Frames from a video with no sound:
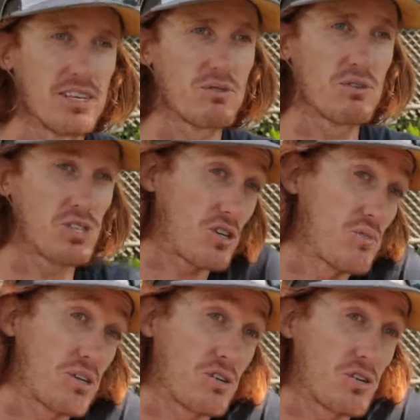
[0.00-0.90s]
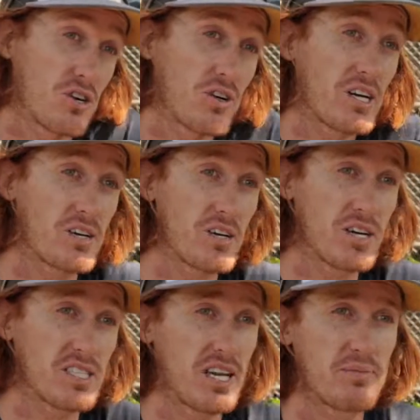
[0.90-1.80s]
which it could be, you know,
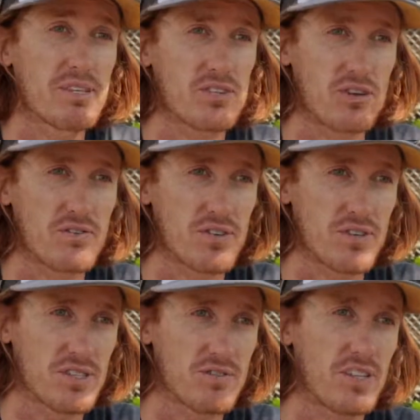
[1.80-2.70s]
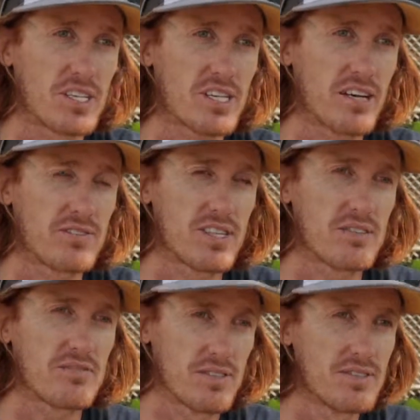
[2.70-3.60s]
a stepping stone for this kind of stuff.